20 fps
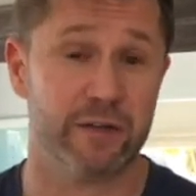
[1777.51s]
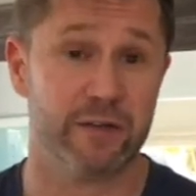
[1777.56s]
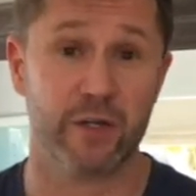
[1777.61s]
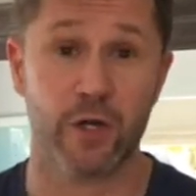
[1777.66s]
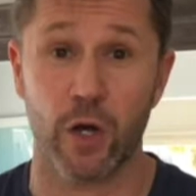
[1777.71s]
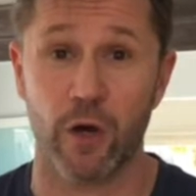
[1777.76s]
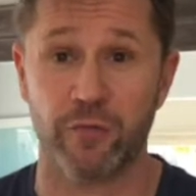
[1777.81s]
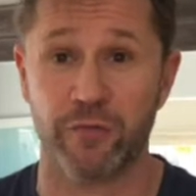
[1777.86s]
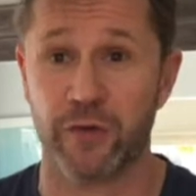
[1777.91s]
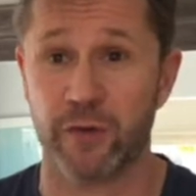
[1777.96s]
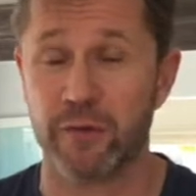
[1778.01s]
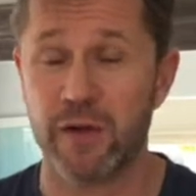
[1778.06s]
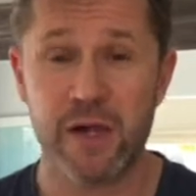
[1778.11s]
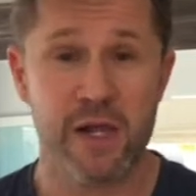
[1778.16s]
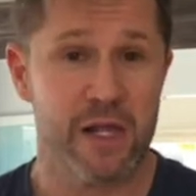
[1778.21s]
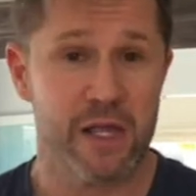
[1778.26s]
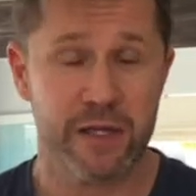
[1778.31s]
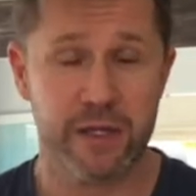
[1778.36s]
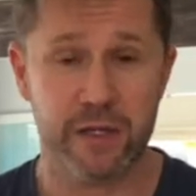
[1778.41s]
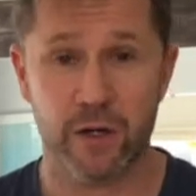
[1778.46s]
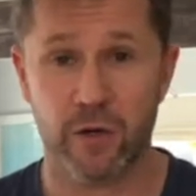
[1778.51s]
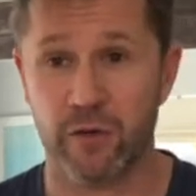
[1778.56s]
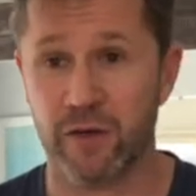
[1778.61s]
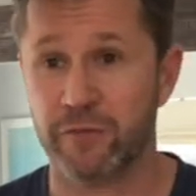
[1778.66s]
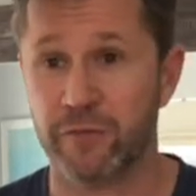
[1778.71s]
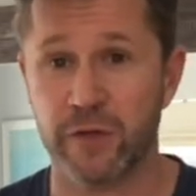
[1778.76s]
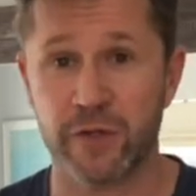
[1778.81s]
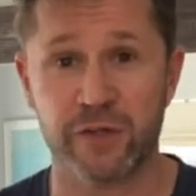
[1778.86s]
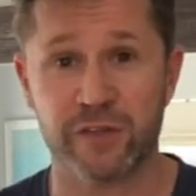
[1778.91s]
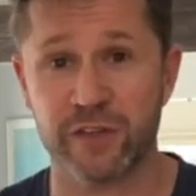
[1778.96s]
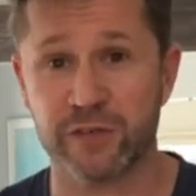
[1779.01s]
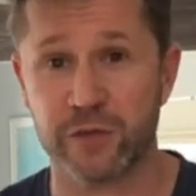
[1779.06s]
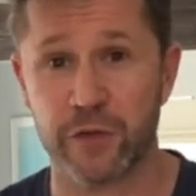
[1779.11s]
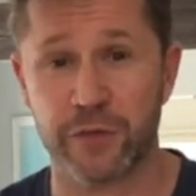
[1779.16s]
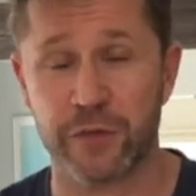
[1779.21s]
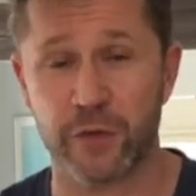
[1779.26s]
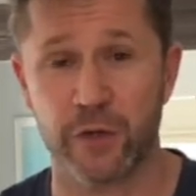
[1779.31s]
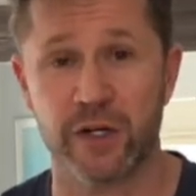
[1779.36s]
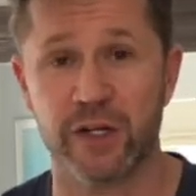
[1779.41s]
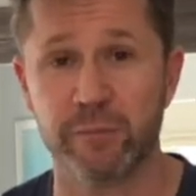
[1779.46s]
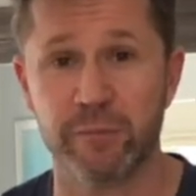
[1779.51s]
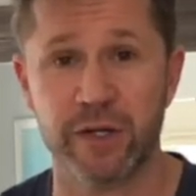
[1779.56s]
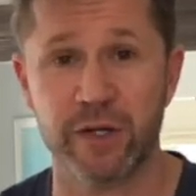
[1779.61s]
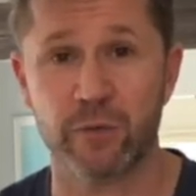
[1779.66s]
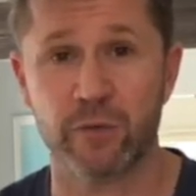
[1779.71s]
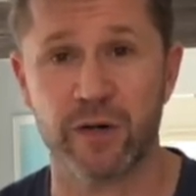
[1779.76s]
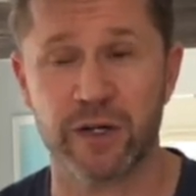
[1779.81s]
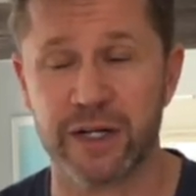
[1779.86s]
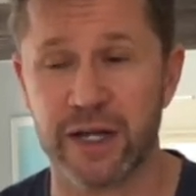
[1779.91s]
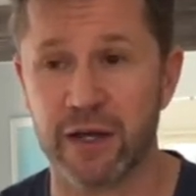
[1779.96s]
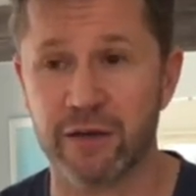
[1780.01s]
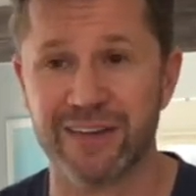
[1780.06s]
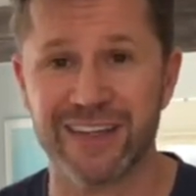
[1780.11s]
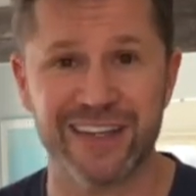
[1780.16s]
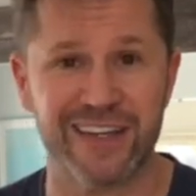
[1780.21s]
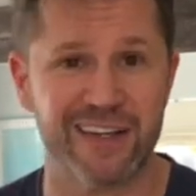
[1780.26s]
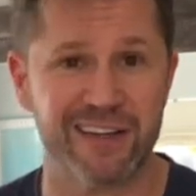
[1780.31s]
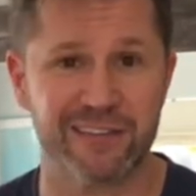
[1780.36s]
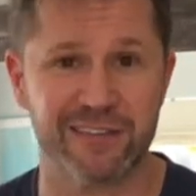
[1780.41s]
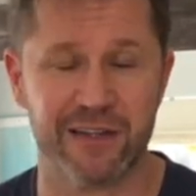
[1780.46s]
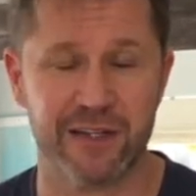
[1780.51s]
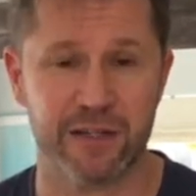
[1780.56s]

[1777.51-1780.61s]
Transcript: Go from, if it's a 30-minute workout, get it done.